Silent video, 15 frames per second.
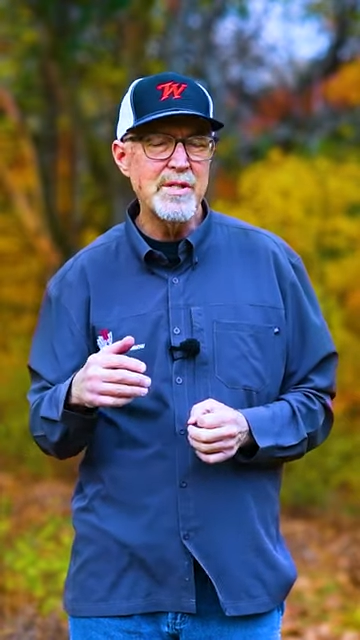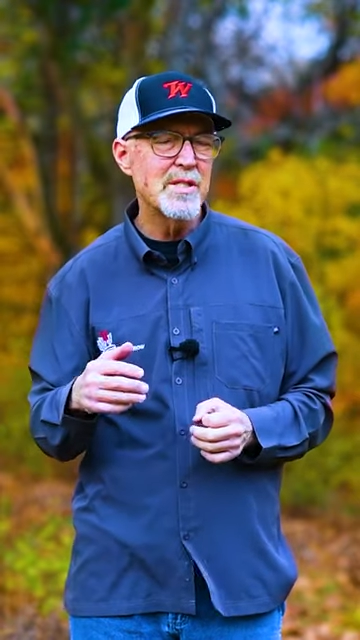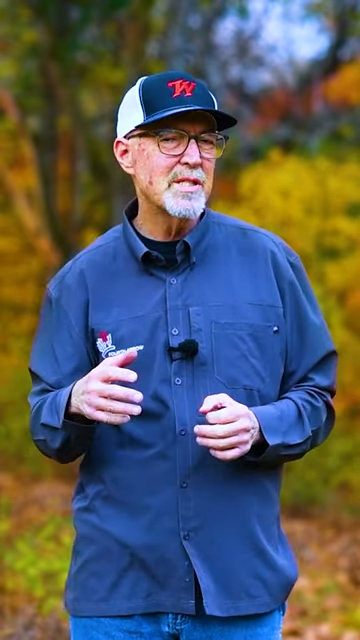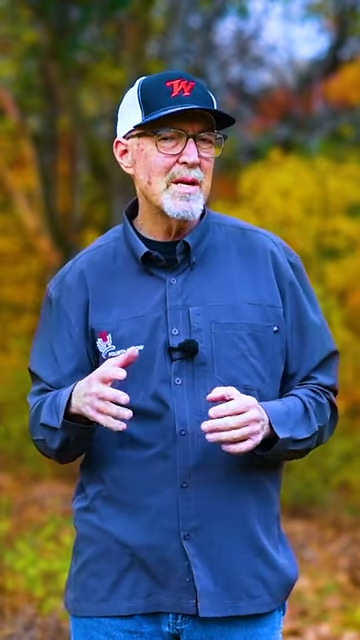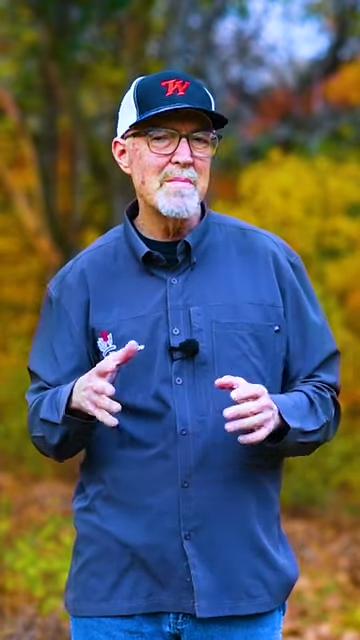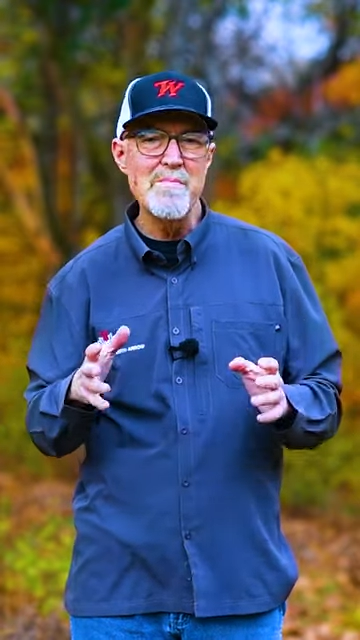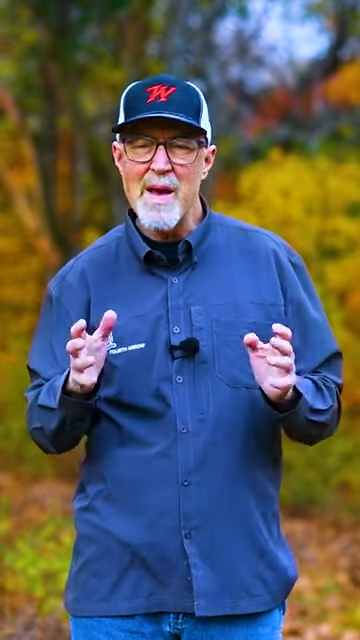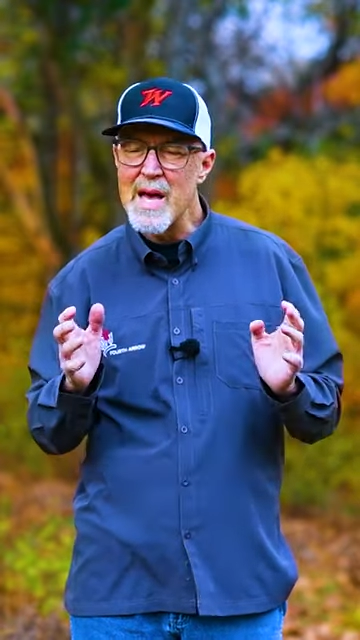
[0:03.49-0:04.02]
you
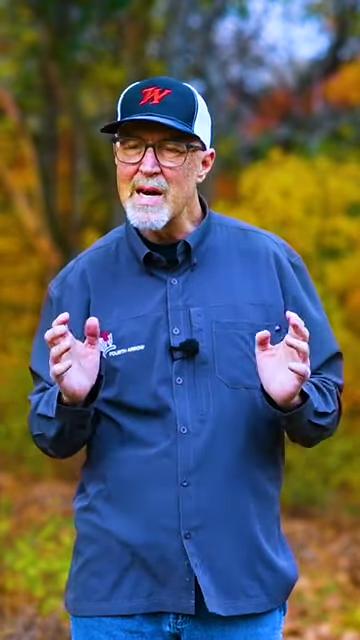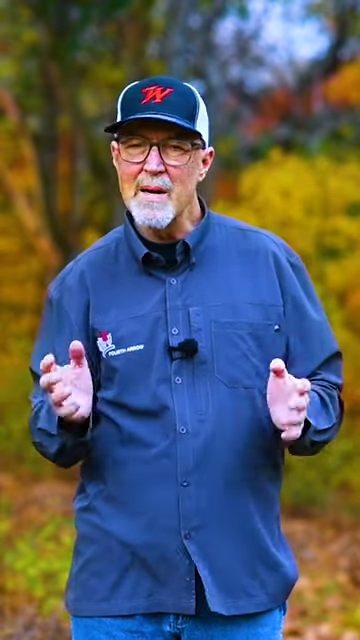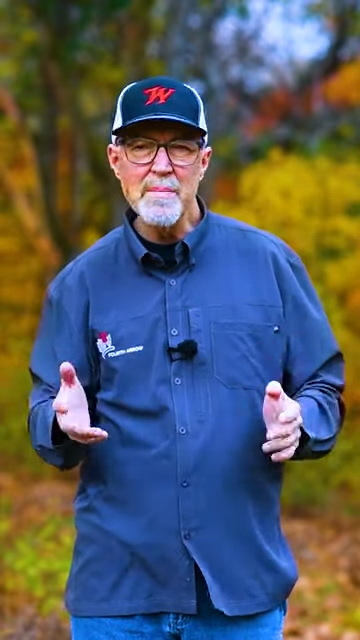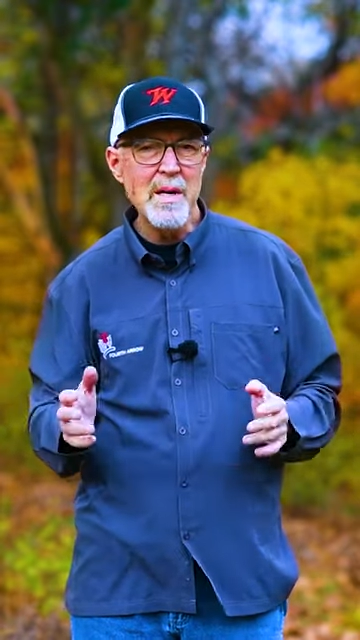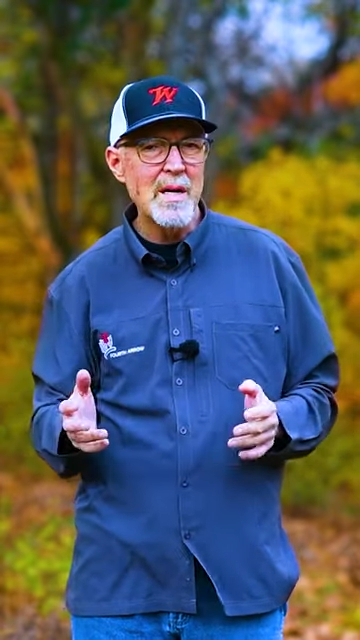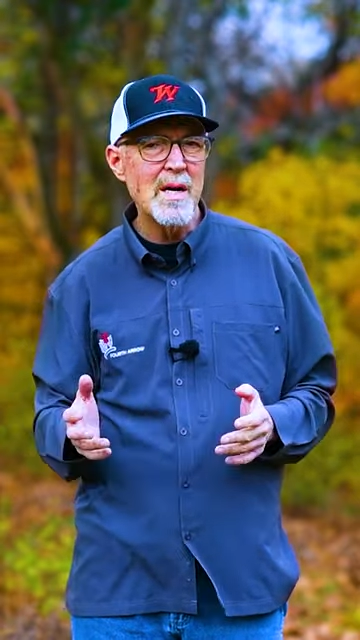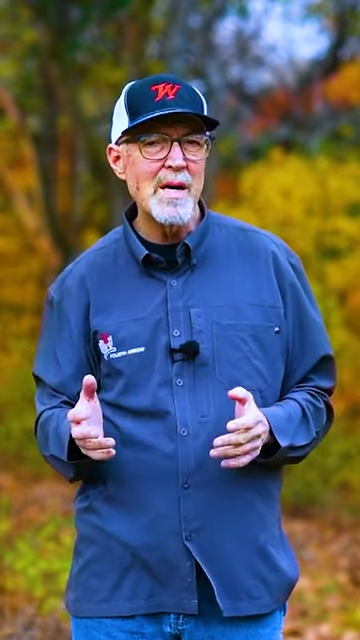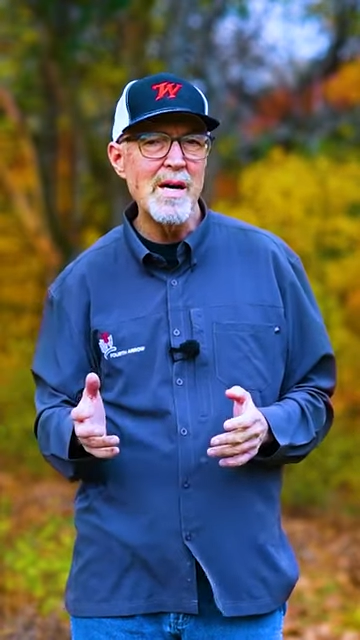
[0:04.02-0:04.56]
said, man, I'm
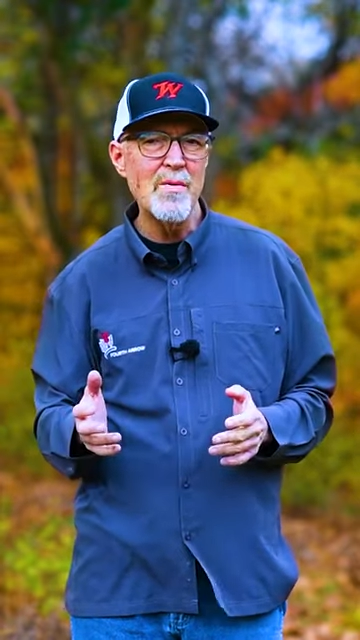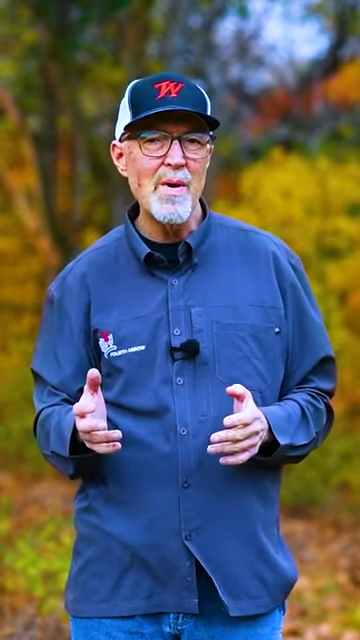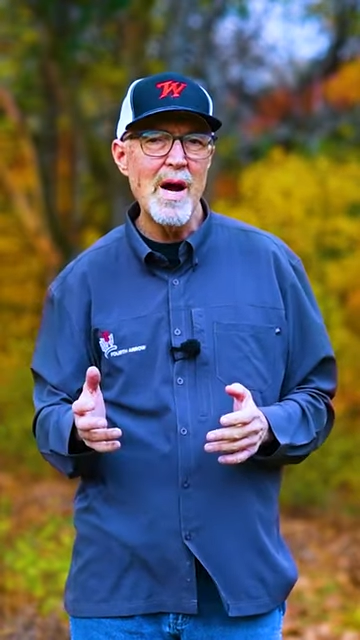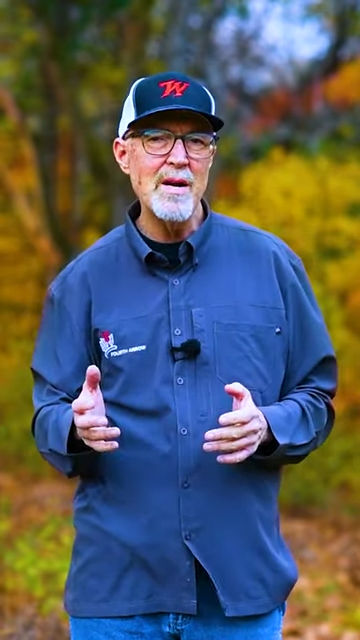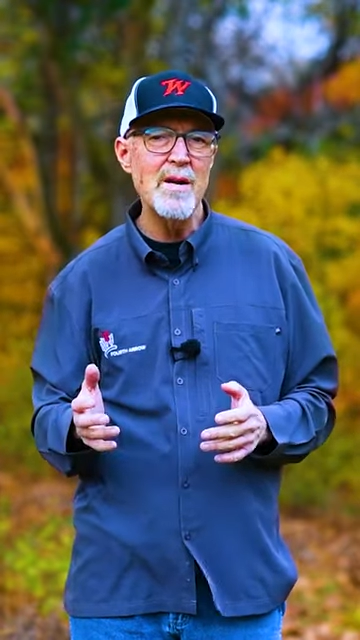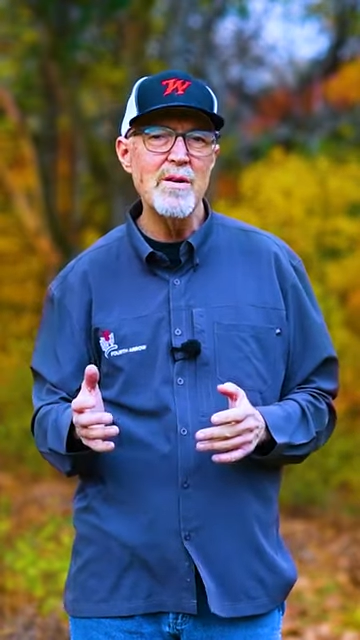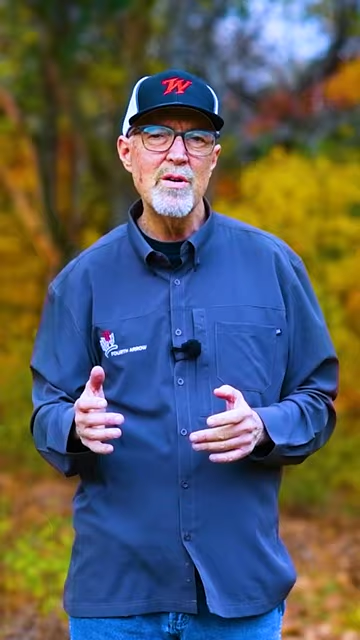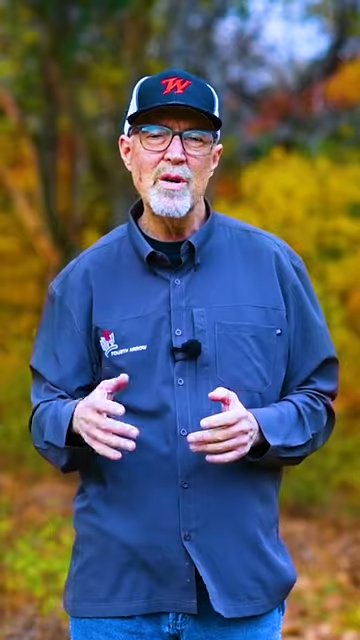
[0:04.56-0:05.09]
gonna hunt right
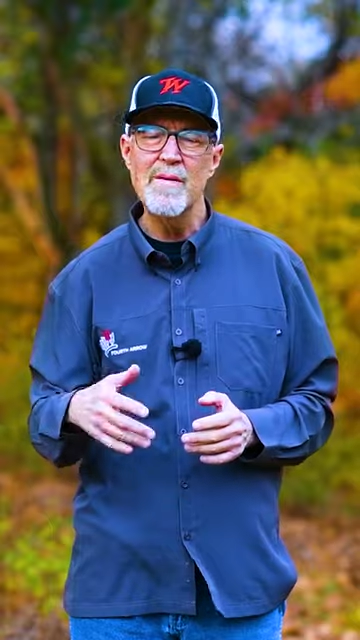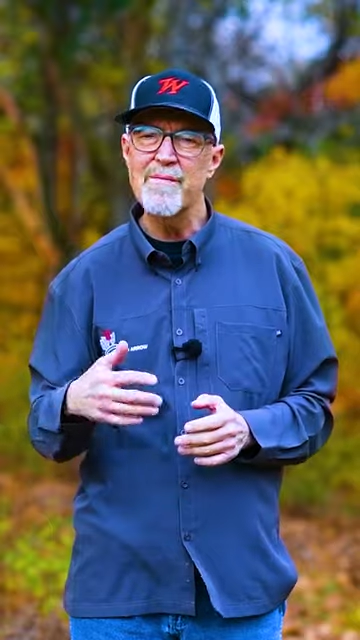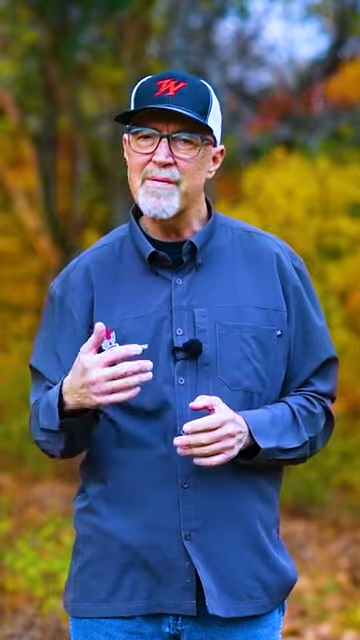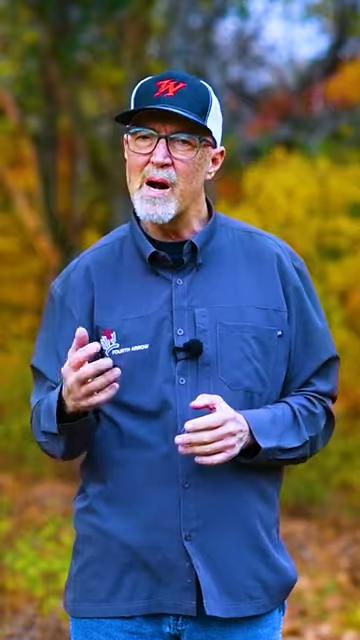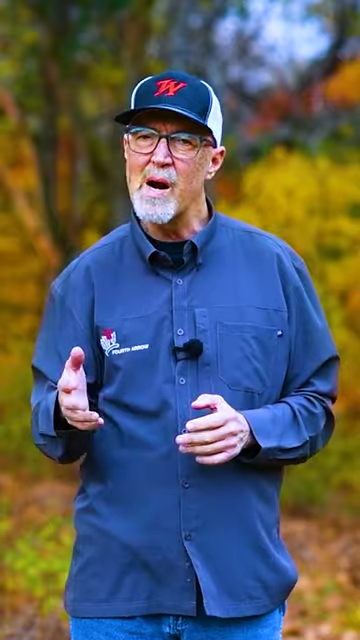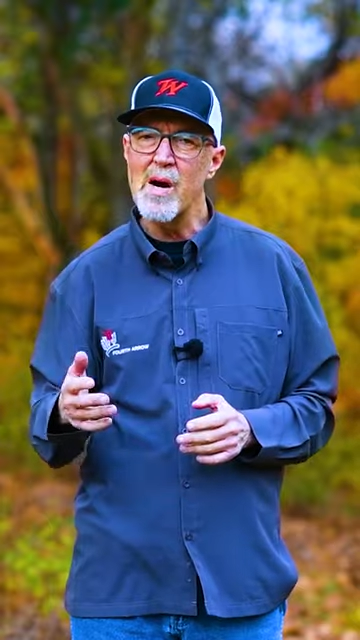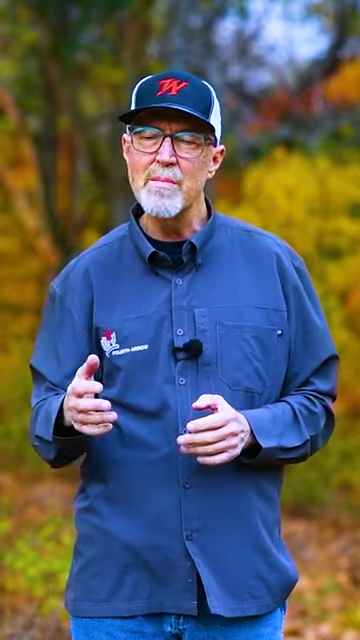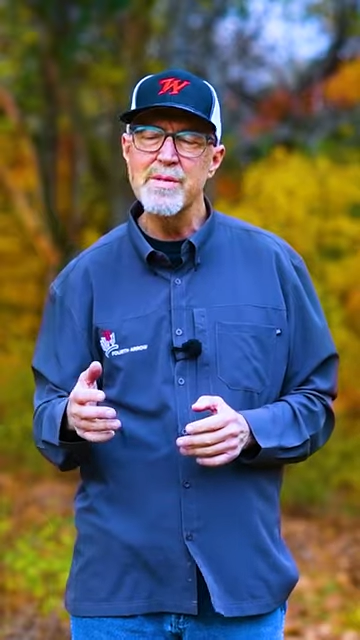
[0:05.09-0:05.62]
here during
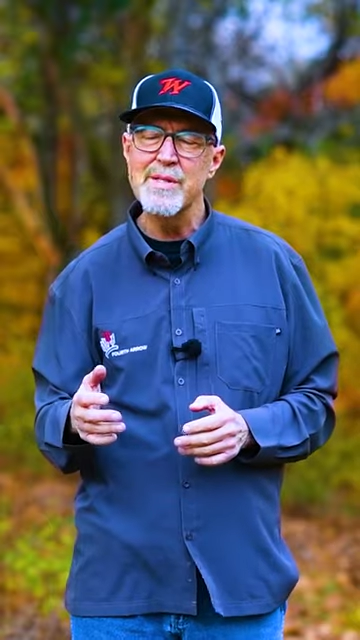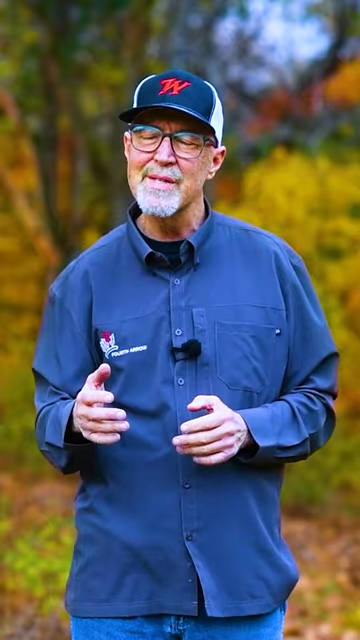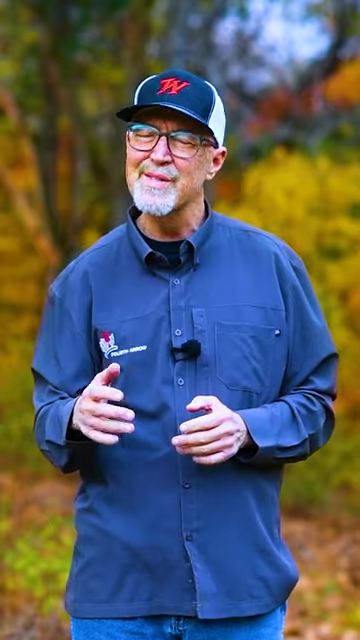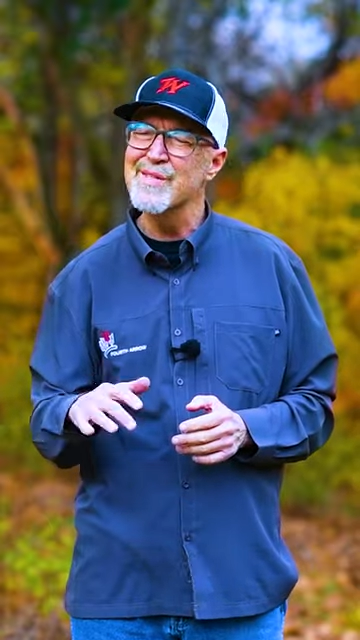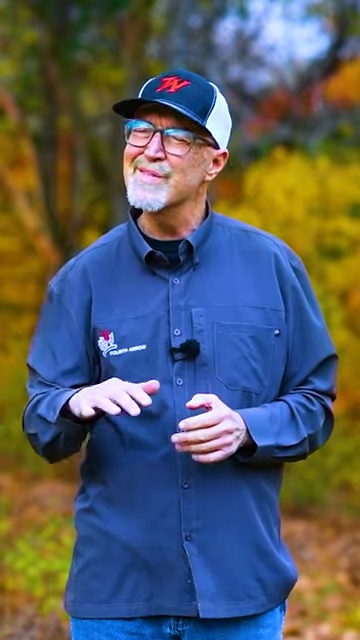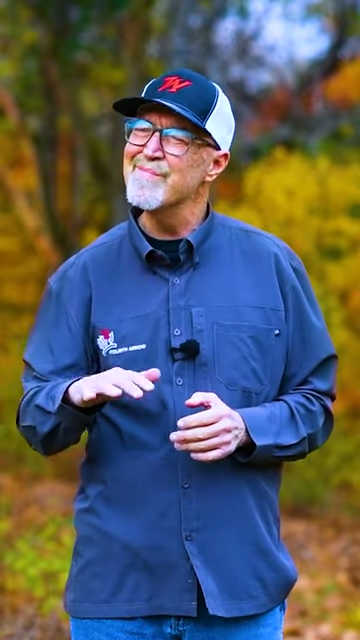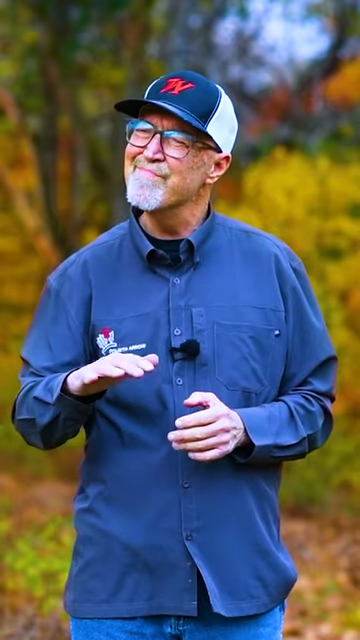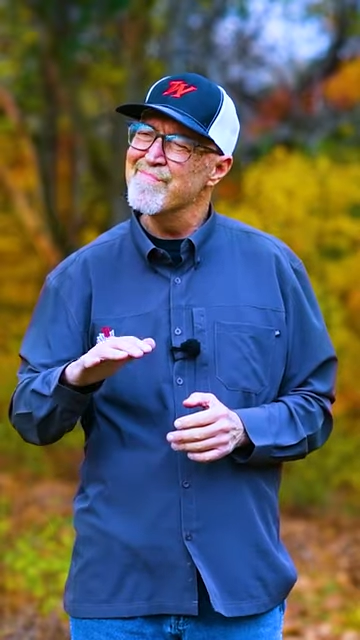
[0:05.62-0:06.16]
firearm
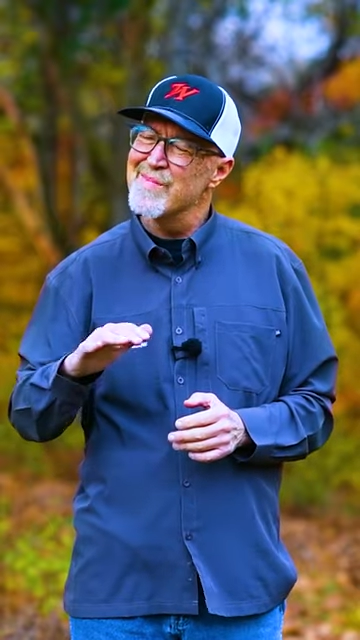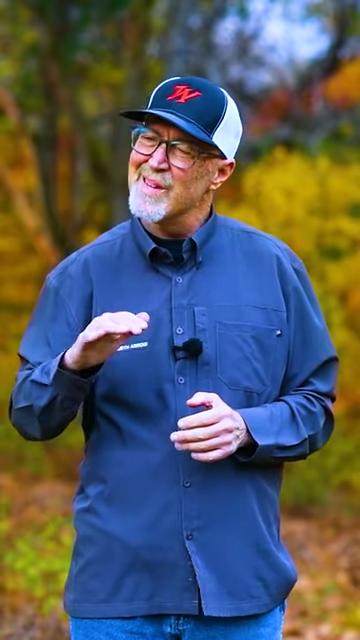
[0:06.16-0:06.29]
season,